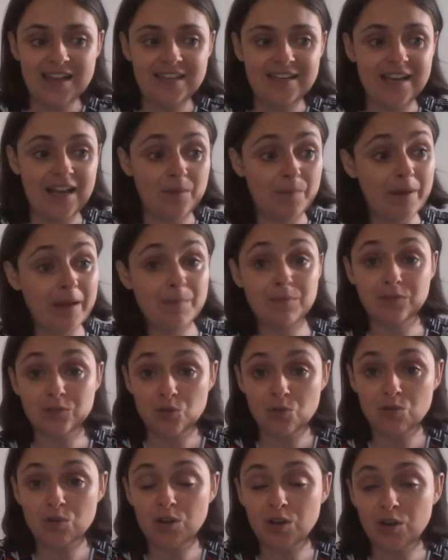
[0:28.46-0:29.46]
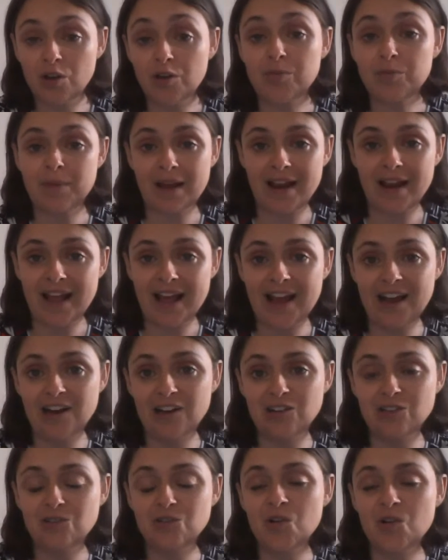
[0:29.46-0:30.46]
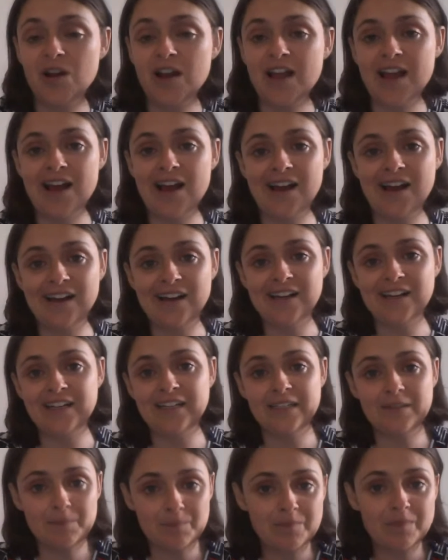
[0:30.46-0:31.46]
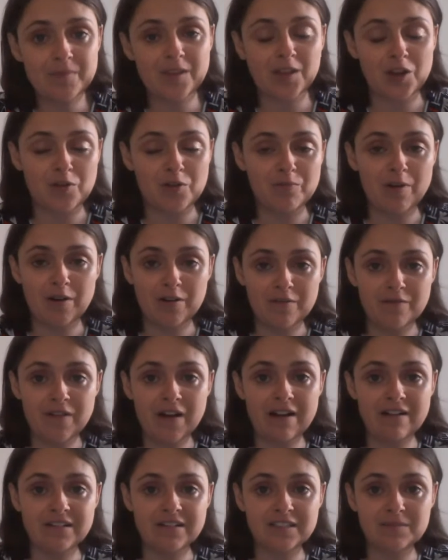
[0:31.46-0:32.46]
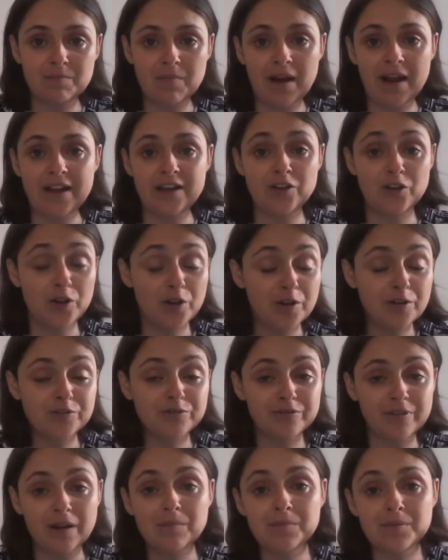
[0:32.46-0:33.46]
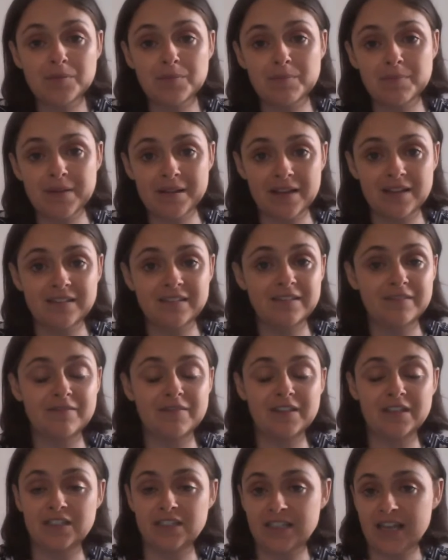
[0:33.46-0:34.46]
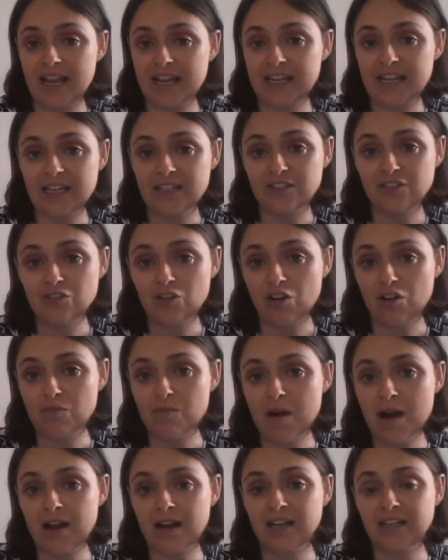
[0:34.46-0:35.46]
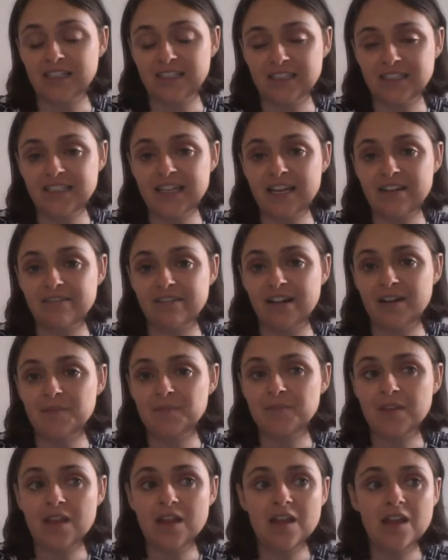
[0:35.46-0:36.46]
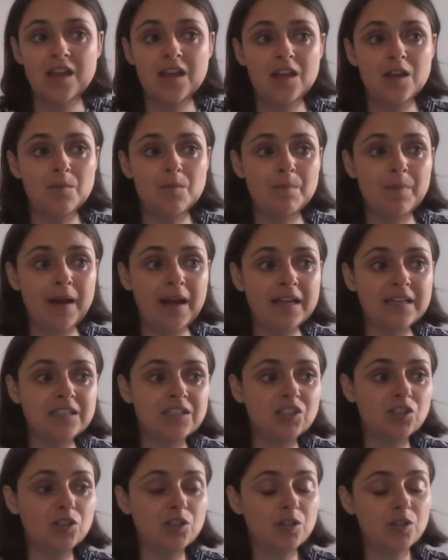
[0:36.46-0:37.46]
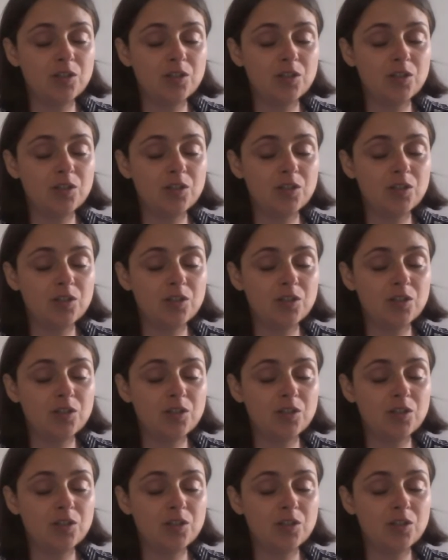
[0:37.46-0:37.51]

Now, people talk a lot about how the coronavirus might hurt Trump because of the tanking stock market, etc. But